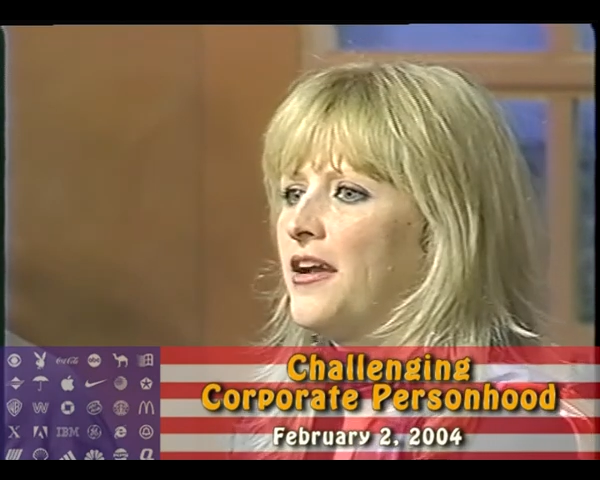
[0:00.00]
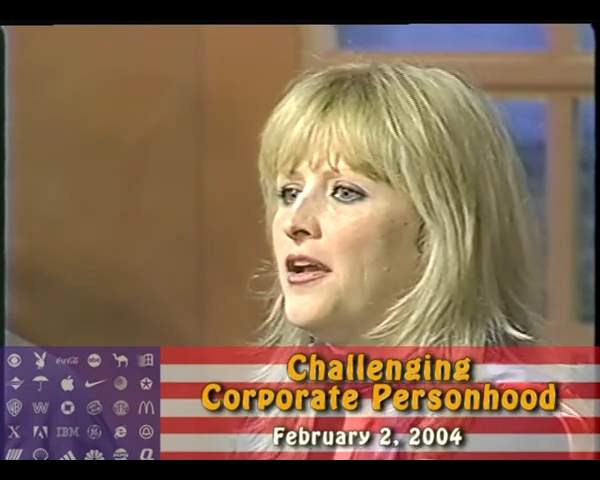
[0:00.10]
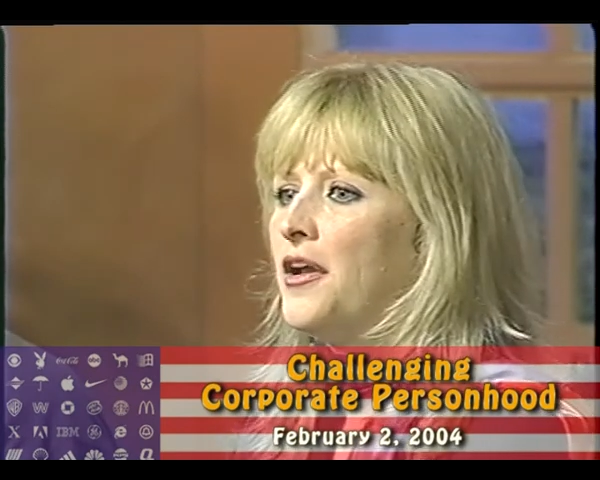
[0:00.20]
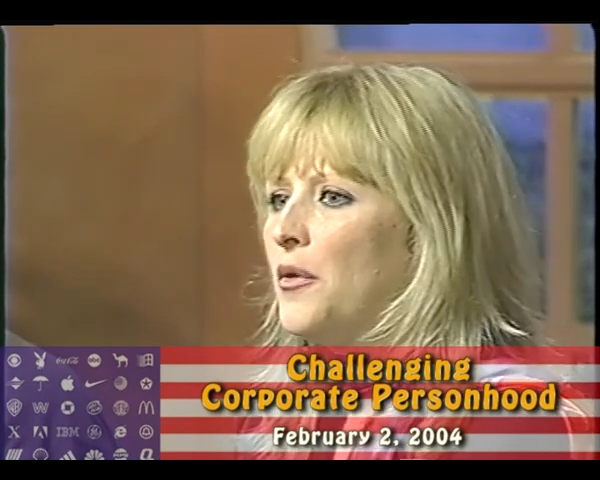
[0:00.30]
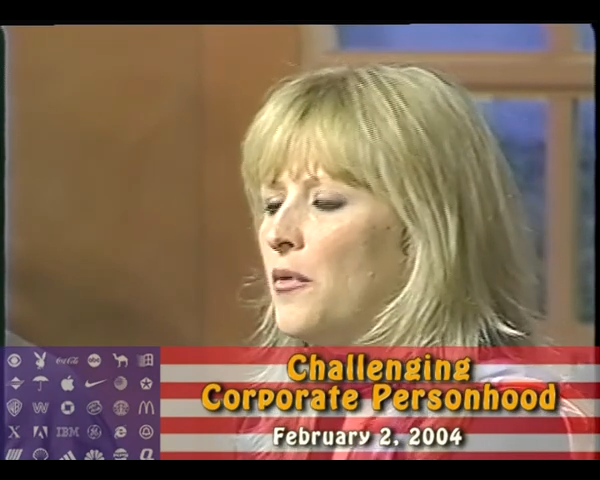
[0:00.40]

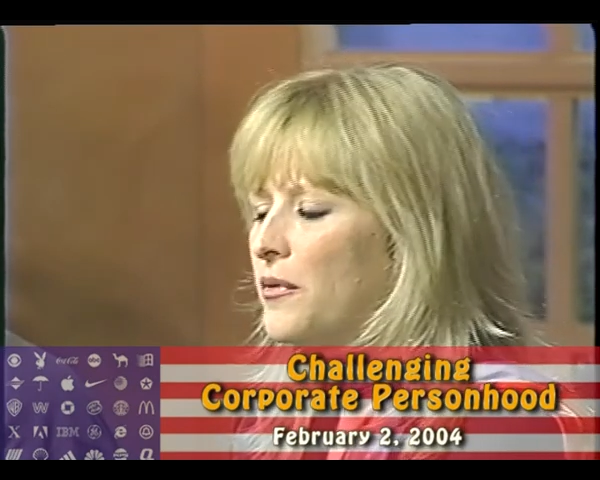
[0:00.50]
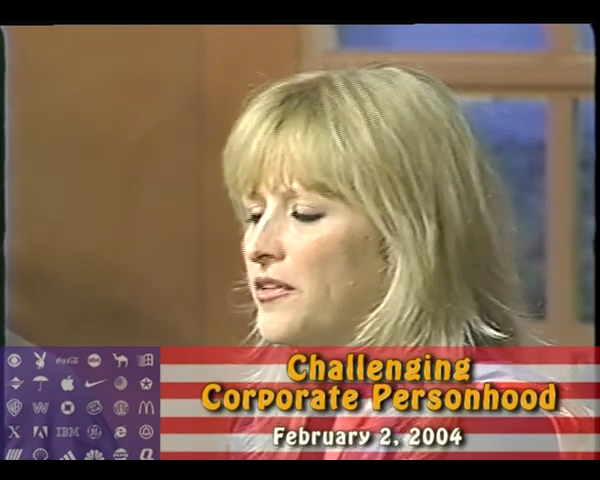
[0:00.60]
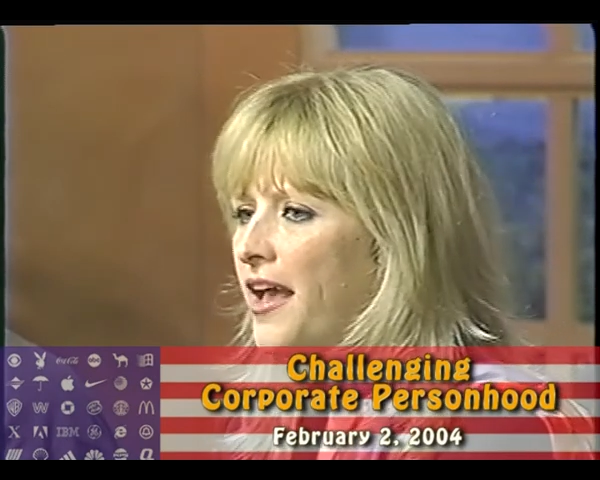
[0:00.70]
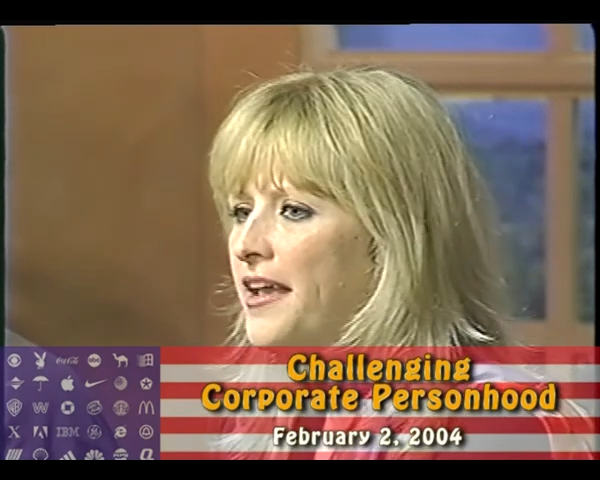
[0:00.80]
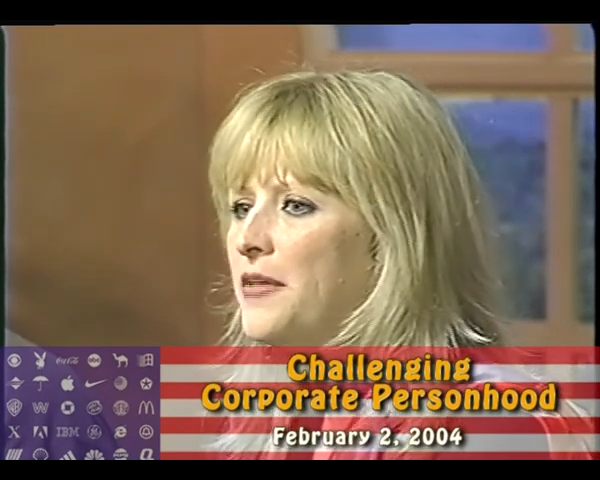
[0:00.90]
What we're
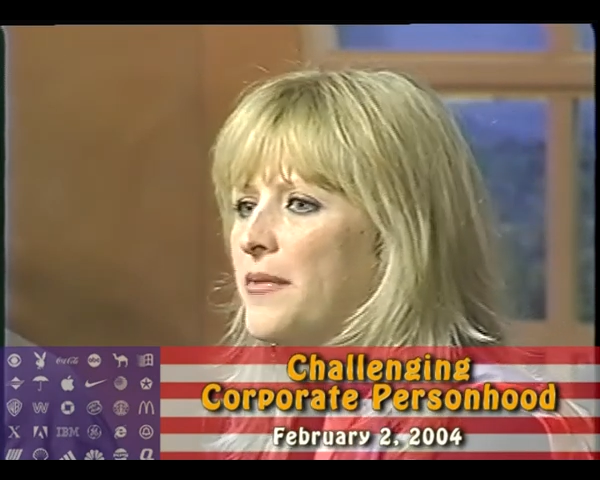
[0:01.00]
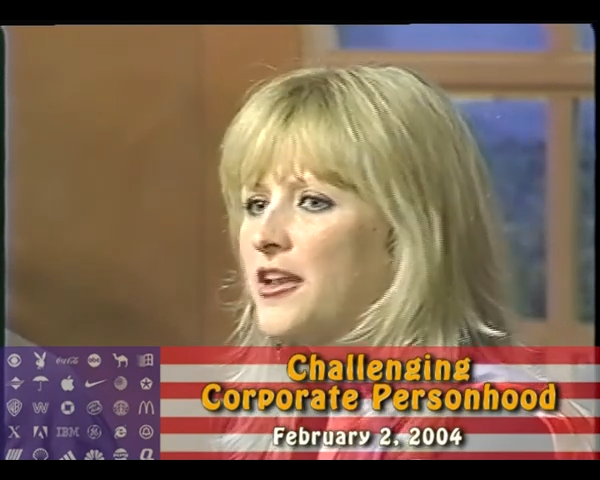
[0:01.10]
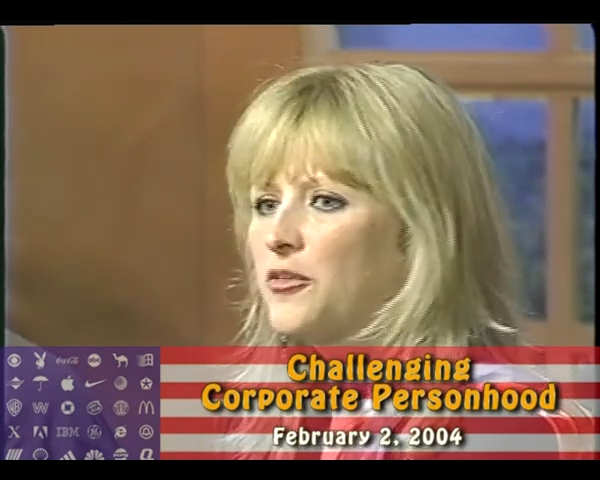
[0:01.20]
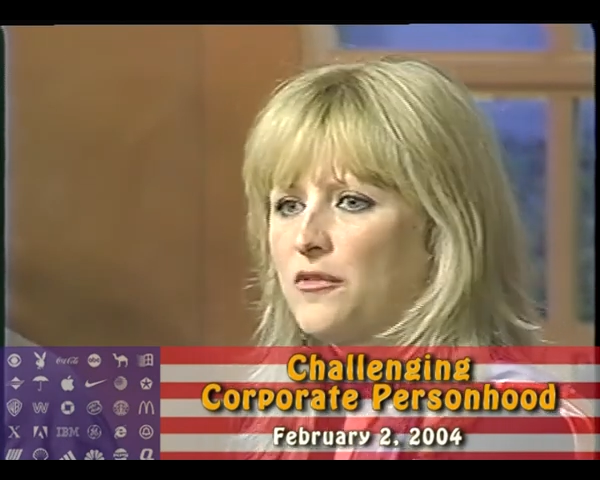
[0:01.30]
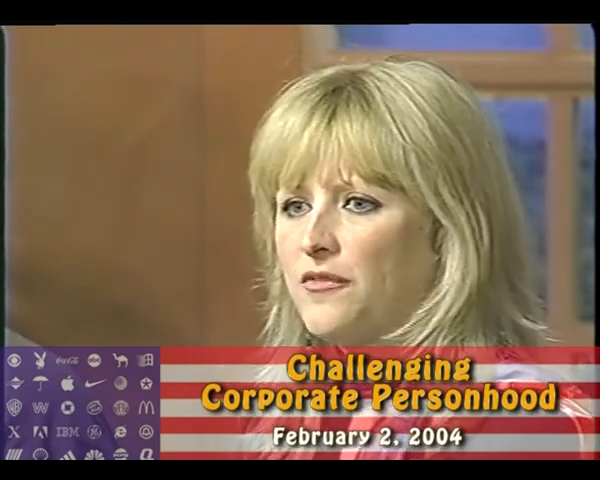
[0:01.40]
talking about is
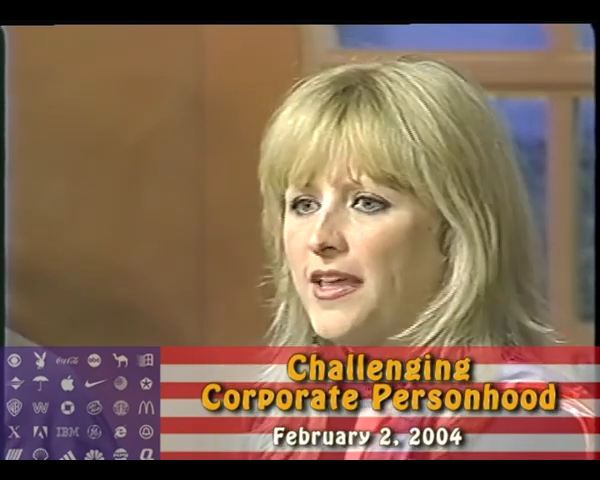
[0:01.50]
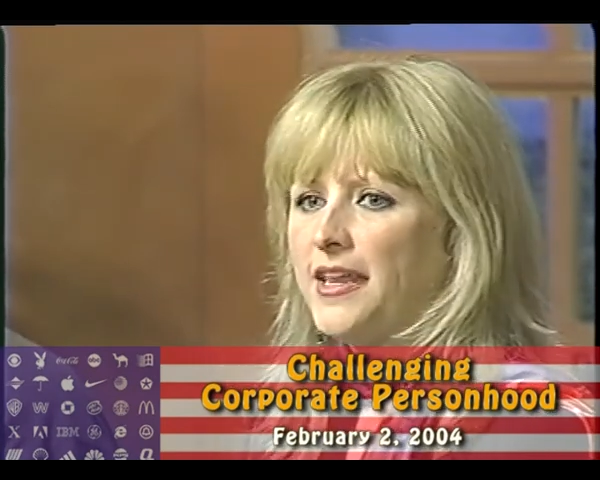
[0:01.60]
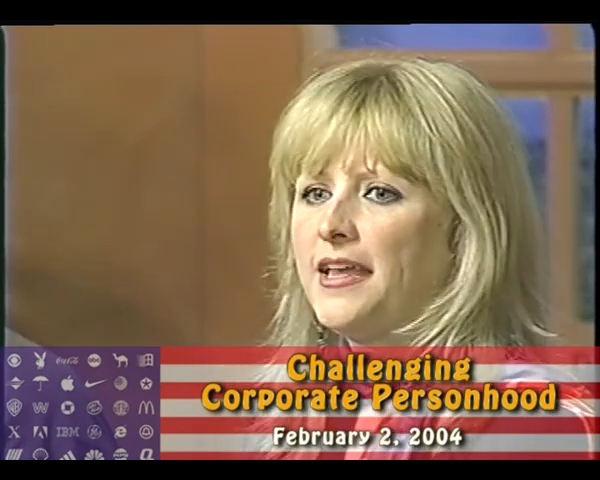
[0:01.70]
preventing